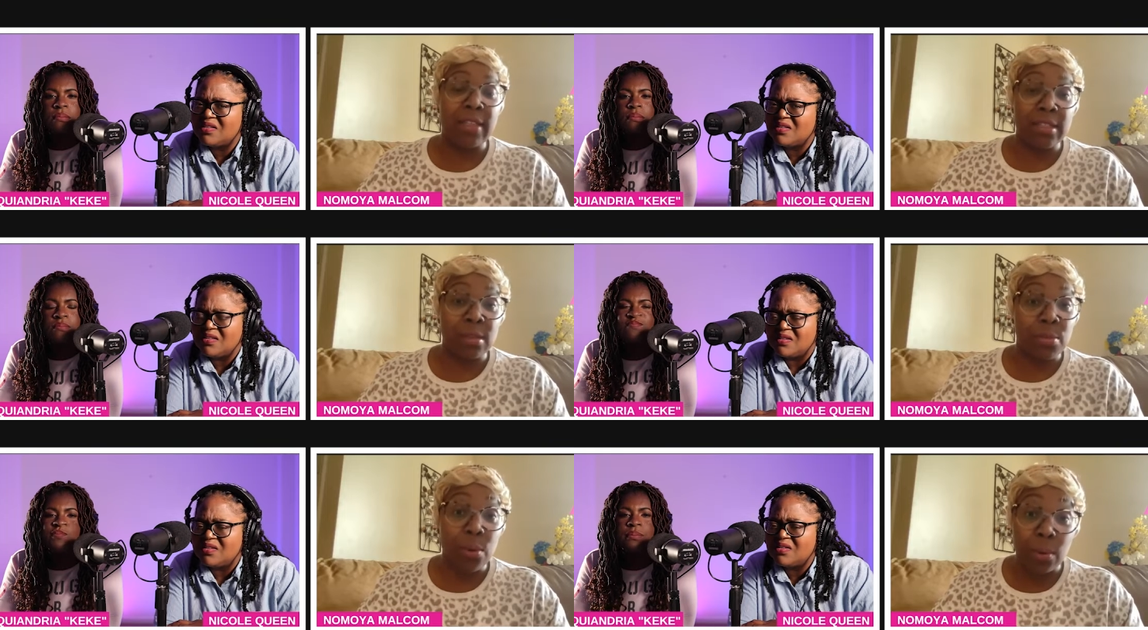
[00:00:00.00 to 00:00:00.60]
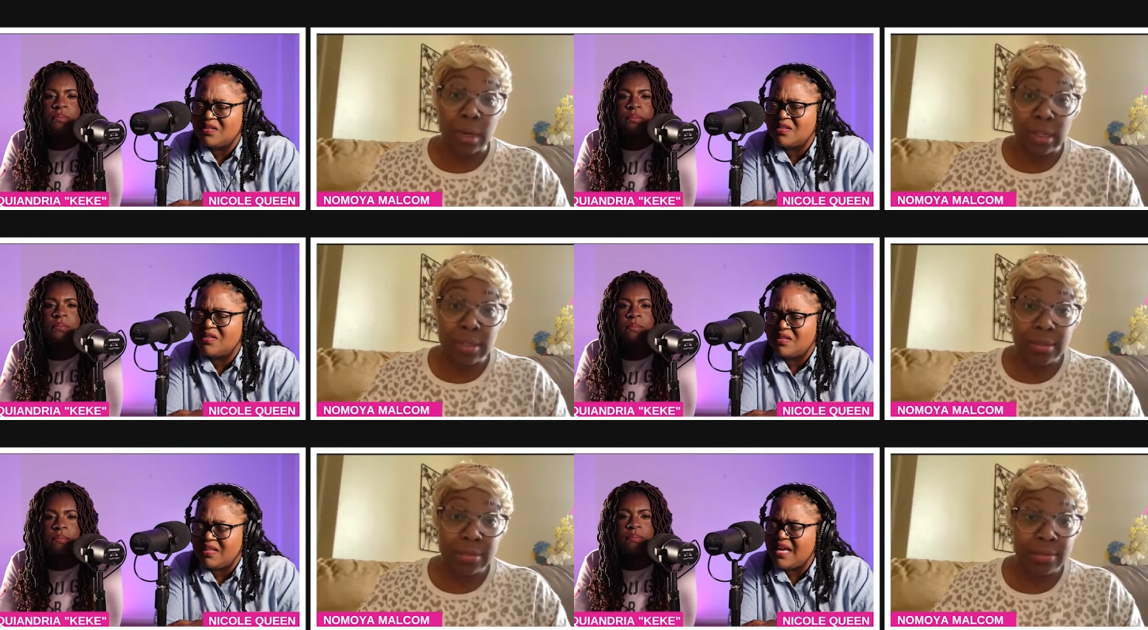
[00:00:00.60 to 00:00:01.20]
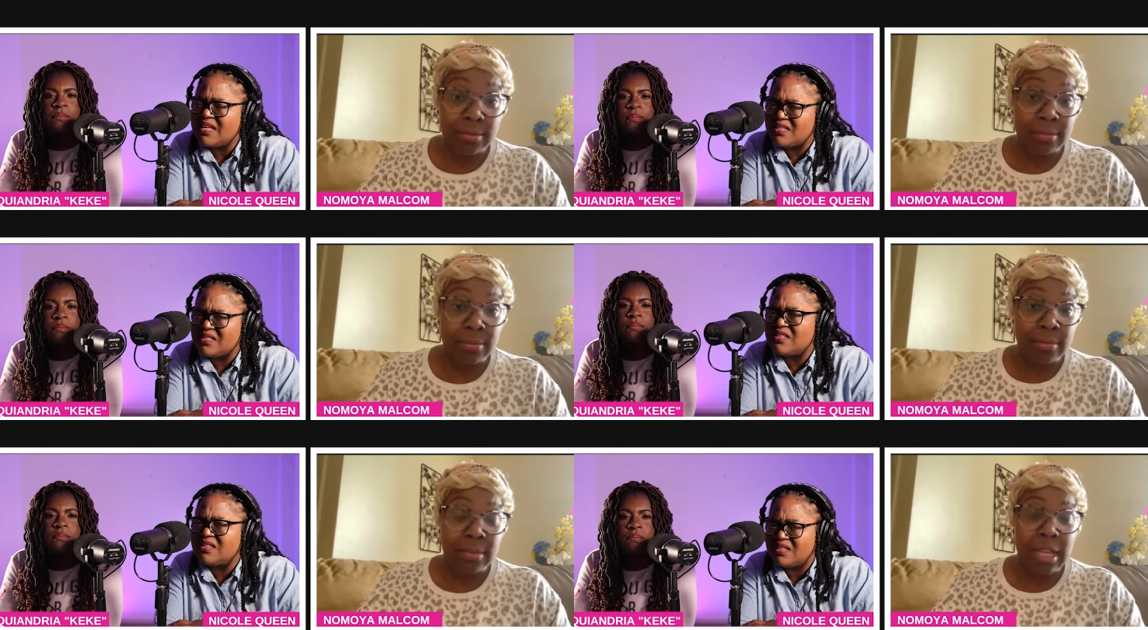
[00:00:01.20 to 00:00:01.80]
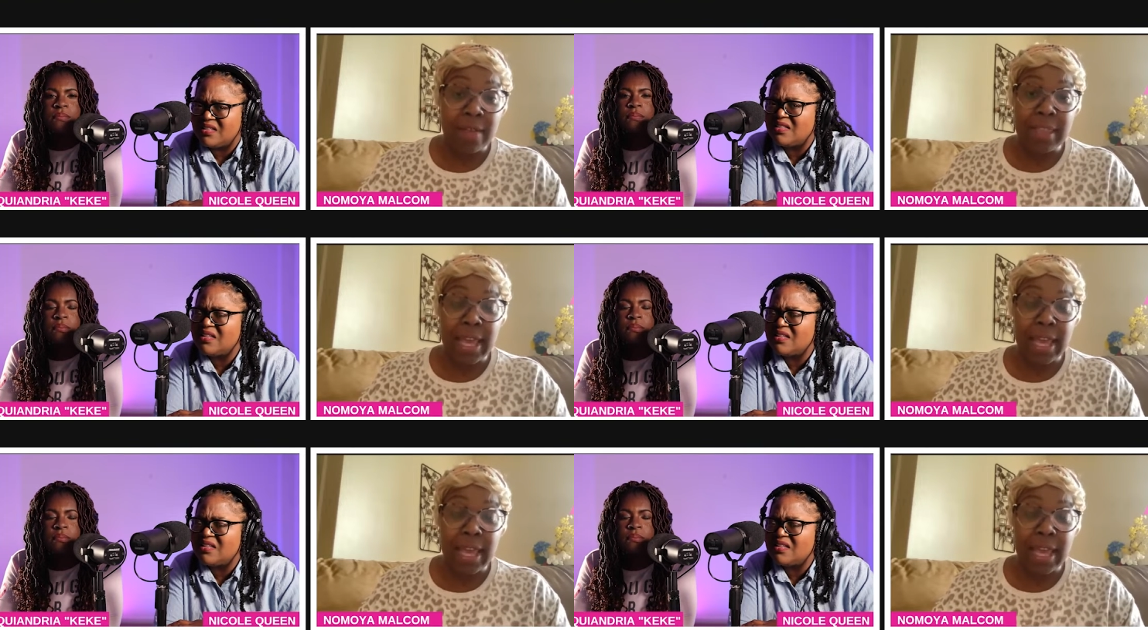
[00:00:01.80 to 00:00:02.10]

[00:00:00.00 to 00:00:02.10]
Speaker 1: of the support. Yes. Of